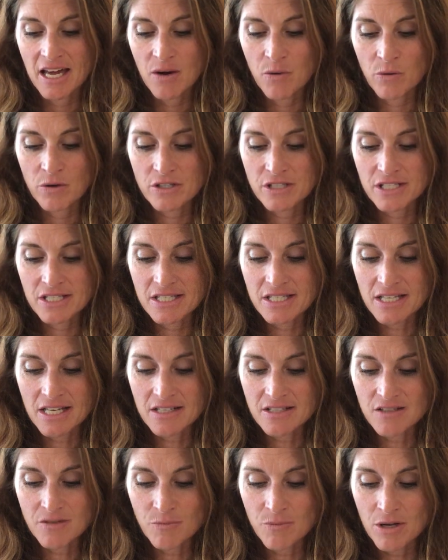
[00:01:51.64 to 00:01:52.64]
which the
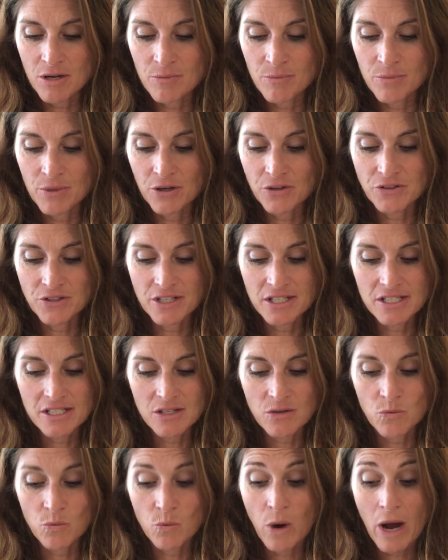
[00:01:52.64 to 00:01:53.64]
sons of men built. And he
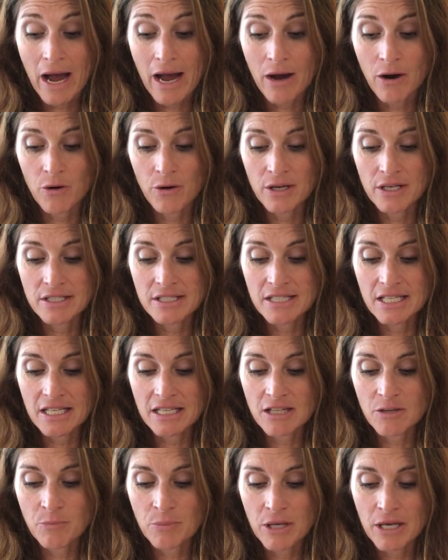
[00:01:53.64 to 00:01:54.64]
said, wow, indeed
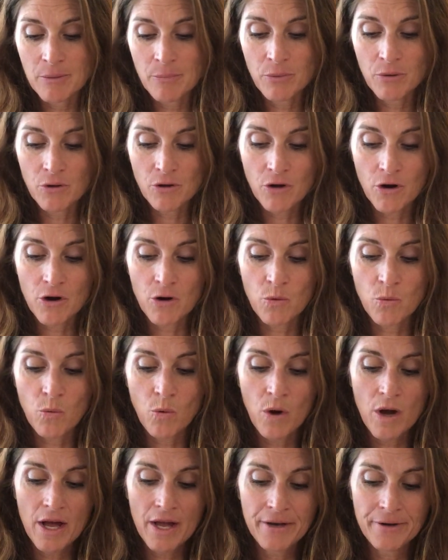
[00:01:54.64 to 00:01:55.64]
the people are
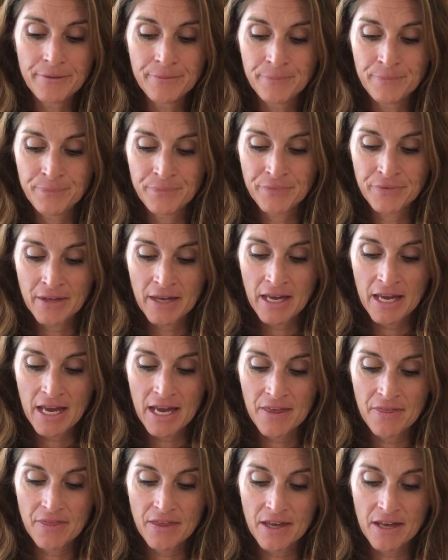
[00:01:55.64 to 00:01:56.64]
one,
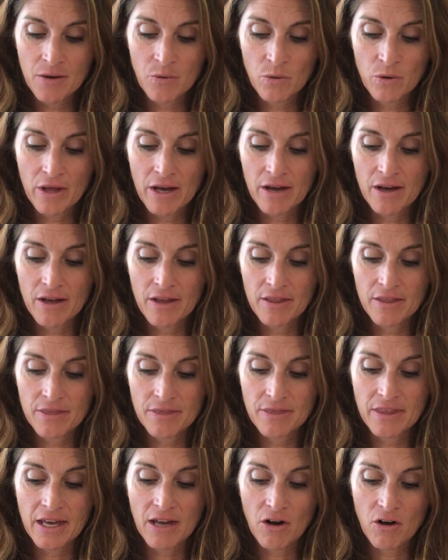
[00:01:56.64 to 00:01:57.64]
and they
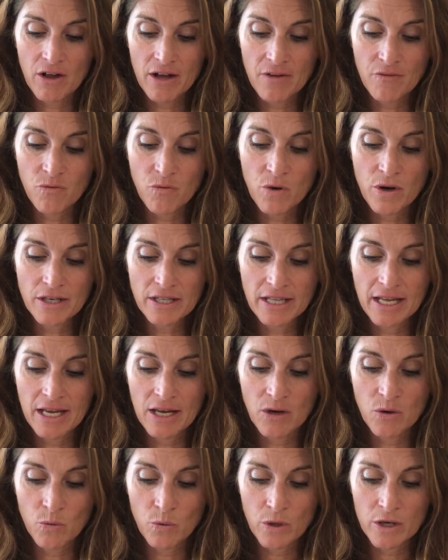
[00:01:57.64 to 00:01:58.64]
all have one
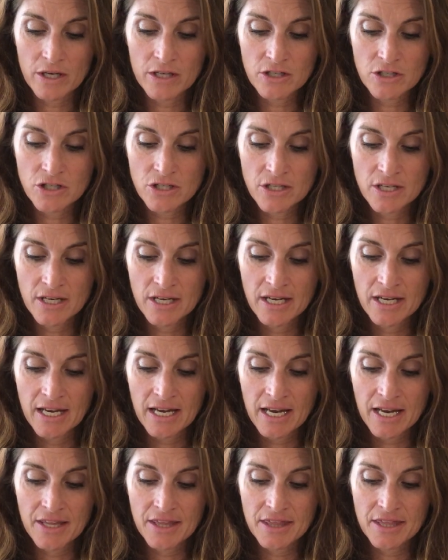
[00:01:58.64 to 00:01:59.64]
language,
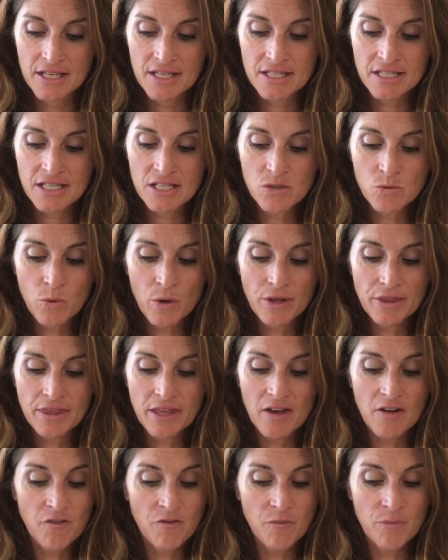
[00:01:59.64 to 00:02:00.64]
and this is what
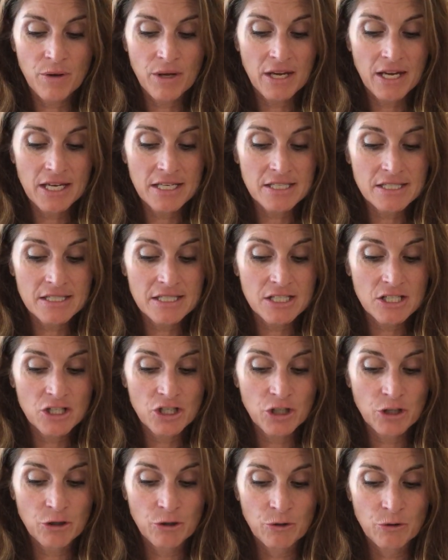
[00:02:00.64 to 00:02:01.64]
they've begun to
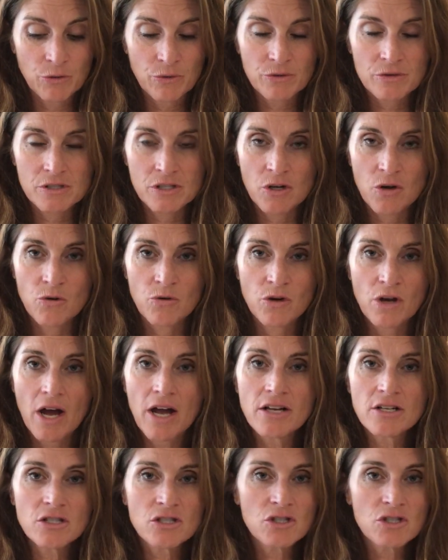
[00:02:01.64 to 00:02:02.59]
do. So not